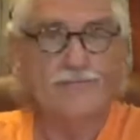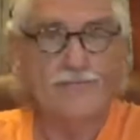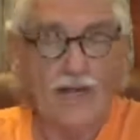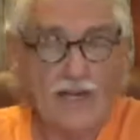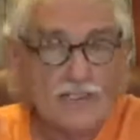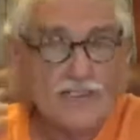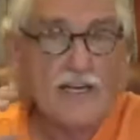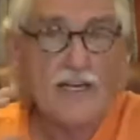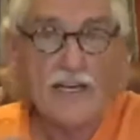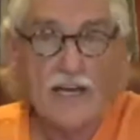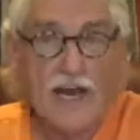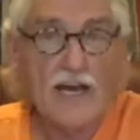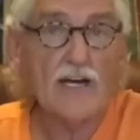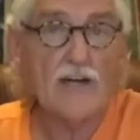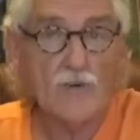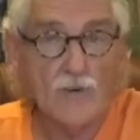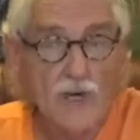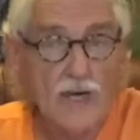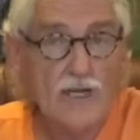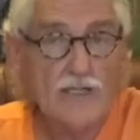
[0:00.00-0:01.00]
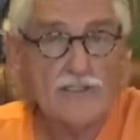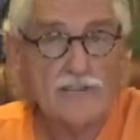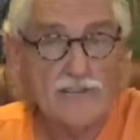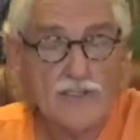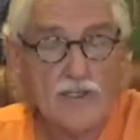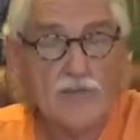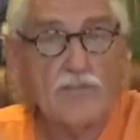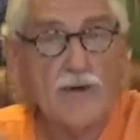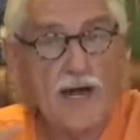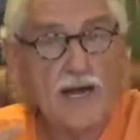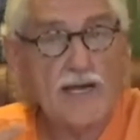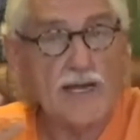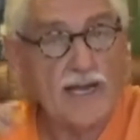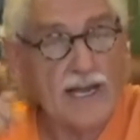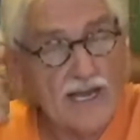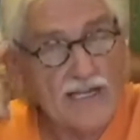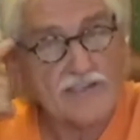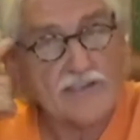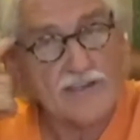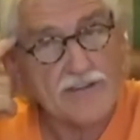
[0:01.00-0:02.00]
That's a lot of waste. Your body
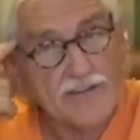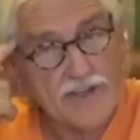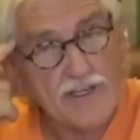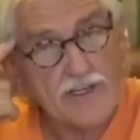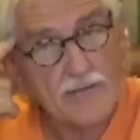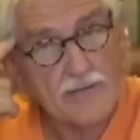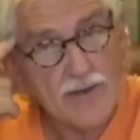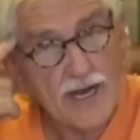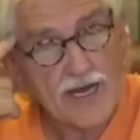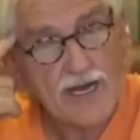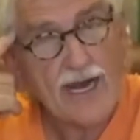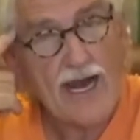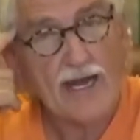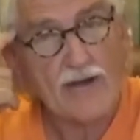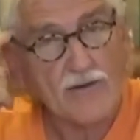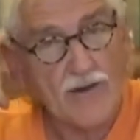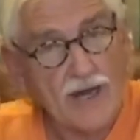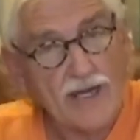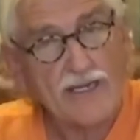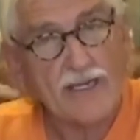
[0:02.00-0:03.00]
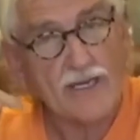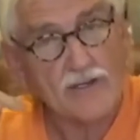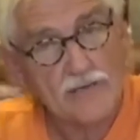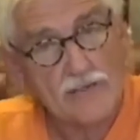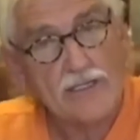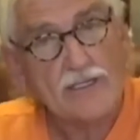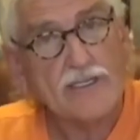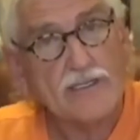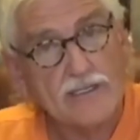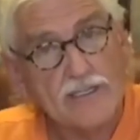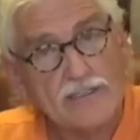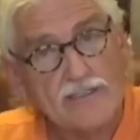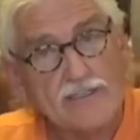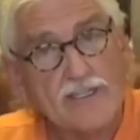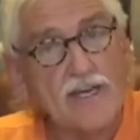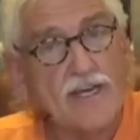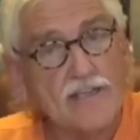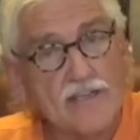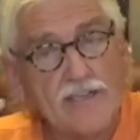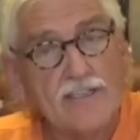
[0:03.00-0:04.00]
has to think about, how do I get rid of
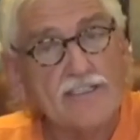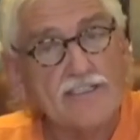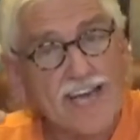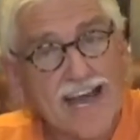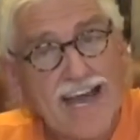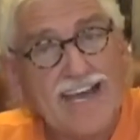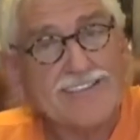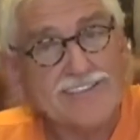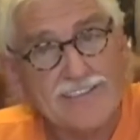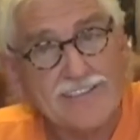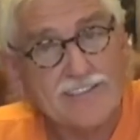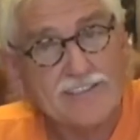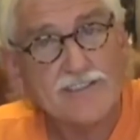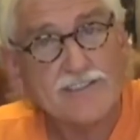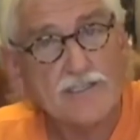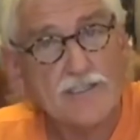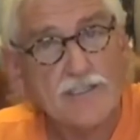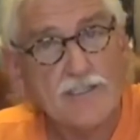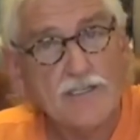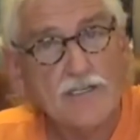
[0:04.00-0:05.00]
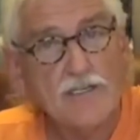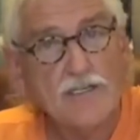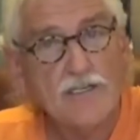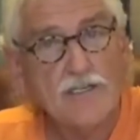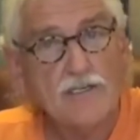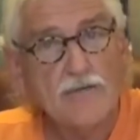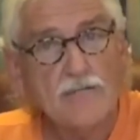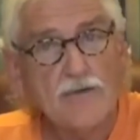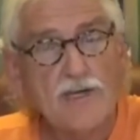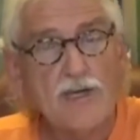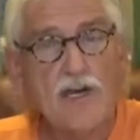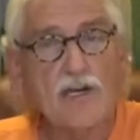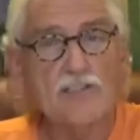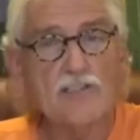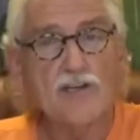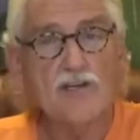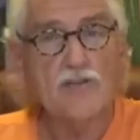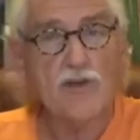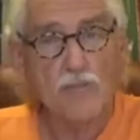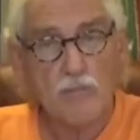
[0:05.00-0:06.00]
this? These acids,
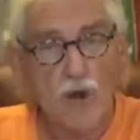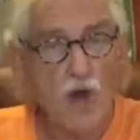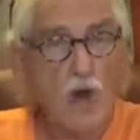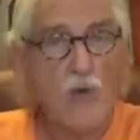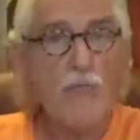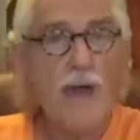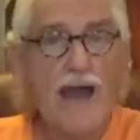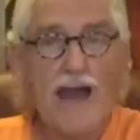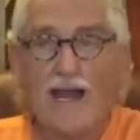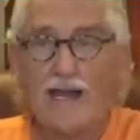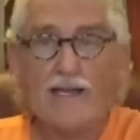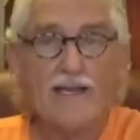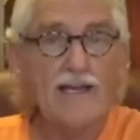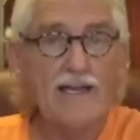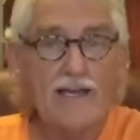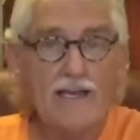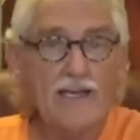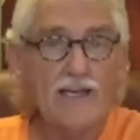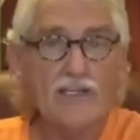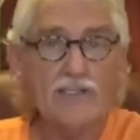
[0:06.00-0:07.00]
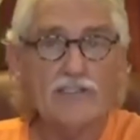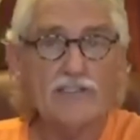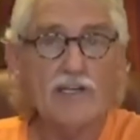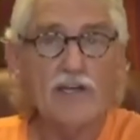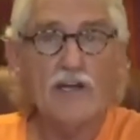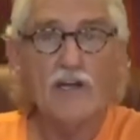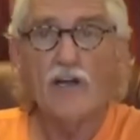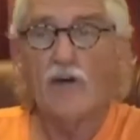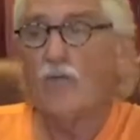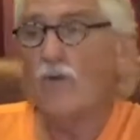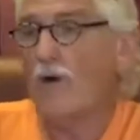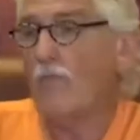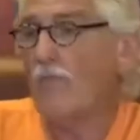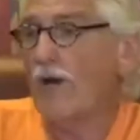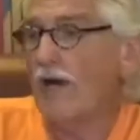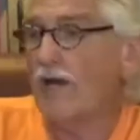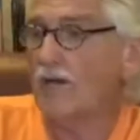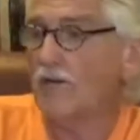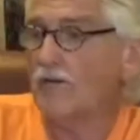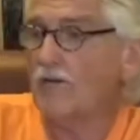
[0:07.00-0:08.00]
because the blowback is what
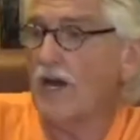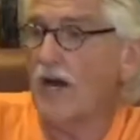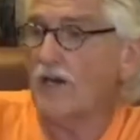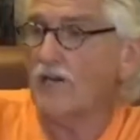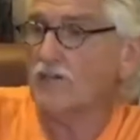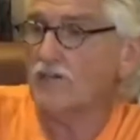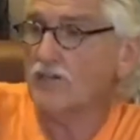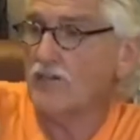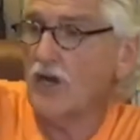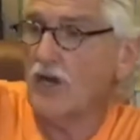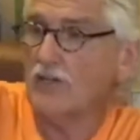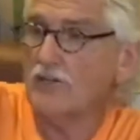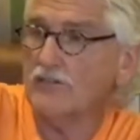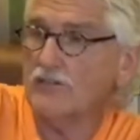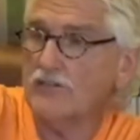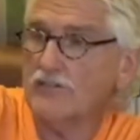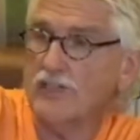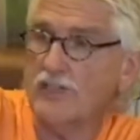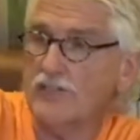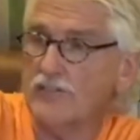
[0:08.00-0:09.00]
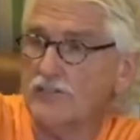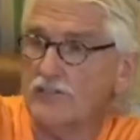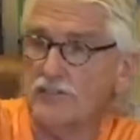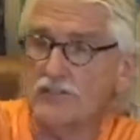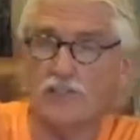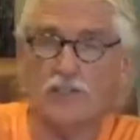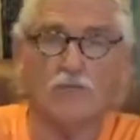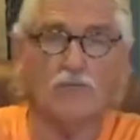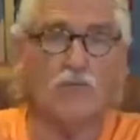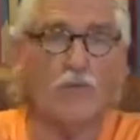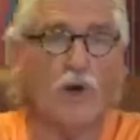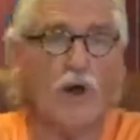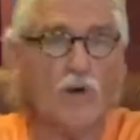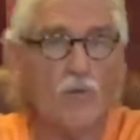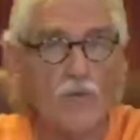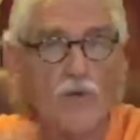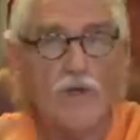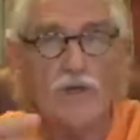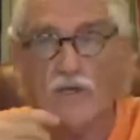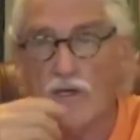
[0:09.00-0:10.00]
medical doctors call diseases and
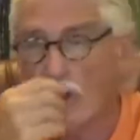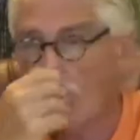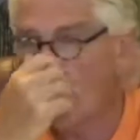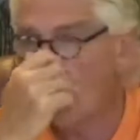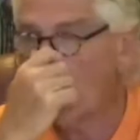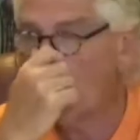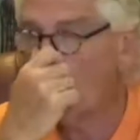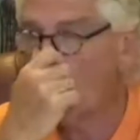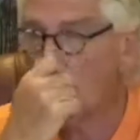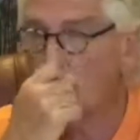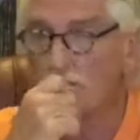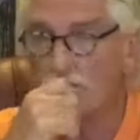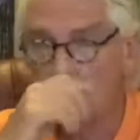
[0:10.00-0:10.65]
what we call